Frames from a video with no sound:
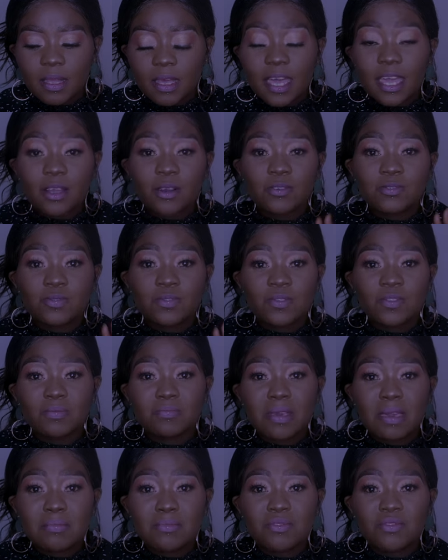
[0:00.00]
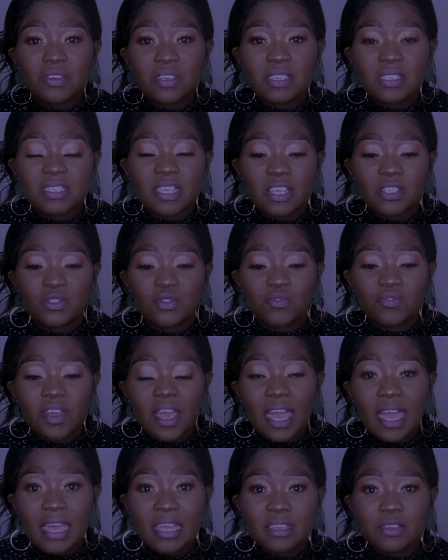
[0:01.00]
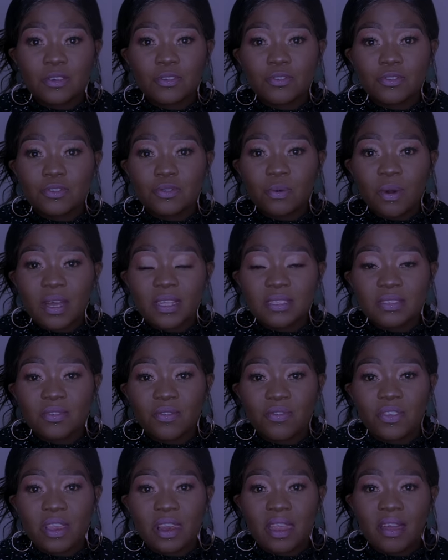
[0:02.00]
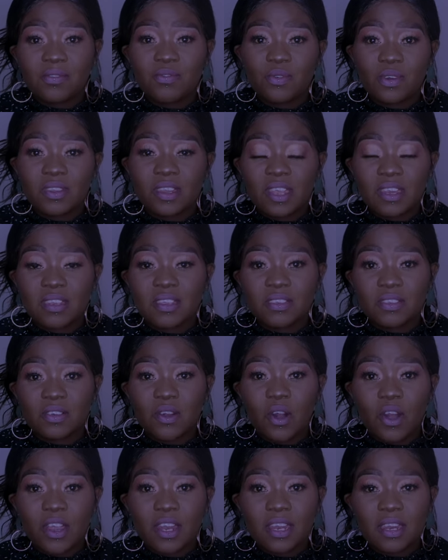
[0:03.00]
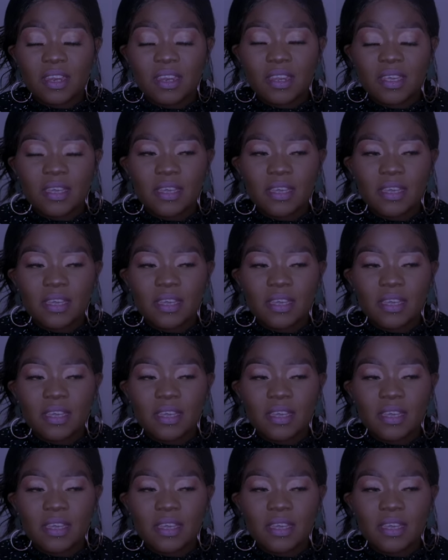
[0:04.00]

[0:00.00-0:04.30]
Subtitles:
Hang on to those memories that you've had, the good ones of the loved one that is gone.